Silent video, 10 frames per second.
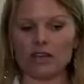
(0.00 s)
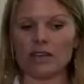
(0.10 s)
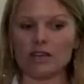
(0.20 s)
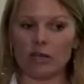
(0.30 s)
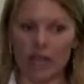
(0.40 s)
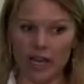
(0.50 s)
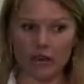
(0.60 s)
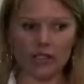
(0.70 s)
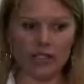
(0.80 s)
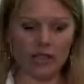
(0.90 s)
some
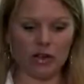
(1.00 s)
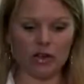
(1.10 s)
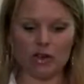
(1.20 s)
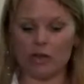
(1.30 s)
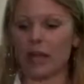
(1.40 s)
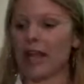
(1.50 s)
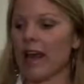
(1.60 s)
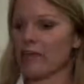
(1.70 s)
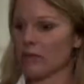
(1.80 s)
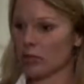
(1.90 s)
language skills, who may
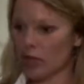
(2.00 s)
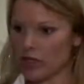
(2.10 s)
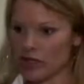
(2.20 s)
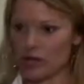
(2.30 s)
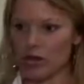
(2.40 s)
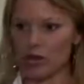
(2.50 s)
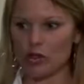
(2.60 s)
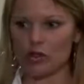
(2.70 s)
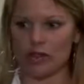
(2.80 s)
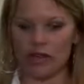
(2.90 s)
have some pretty good
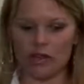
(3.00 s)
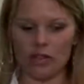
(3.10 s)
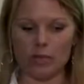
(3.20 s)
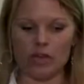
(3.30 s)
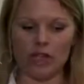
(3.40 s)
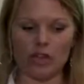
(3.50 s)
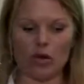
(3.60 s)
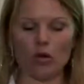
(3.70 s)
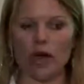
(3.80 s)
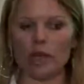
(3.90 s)
social skills, but they
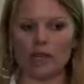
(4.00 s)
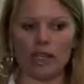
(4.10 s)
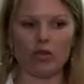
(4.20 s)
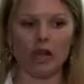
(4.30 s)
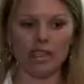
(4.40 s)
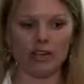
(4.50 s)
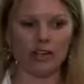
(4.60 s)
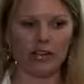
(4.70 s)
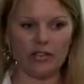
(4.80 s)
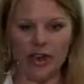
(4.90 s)
don't quite meet
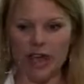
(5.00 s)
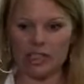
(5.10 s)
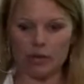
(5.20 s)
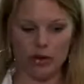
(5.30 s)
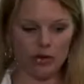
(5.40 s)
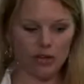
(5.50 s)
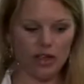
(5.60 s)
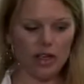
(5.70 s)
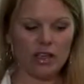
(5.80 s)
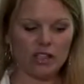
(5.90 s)
criteria for Asperger's.
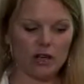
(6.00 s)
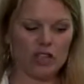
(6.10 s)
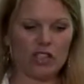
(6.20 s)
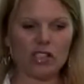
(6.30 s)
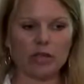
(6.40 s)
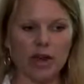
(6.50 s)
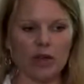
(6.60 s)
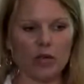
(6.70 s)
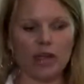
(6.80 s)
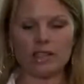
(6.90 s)
So it's just a
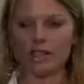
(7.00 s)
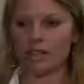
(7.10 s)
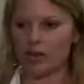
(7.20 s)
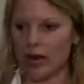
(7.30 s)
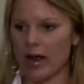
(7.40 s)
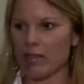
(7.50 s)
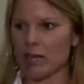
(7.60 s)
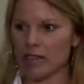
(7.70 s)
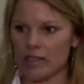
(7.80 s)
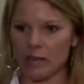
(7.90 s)
better way to describe
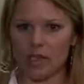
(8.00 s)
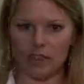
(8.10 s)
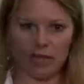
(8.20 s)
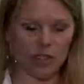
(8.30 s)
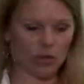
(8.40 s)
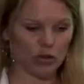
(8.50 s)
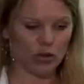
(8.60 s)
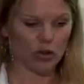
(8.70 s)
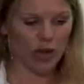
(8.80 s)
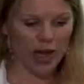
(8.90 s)
maybe some
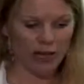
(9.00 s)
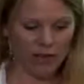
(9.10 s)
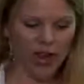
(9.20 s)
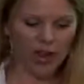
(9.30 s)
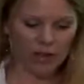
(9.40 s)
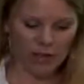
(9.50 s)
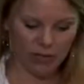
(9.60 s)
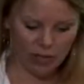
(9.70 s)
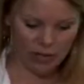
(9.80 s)
individuals who have a higher level of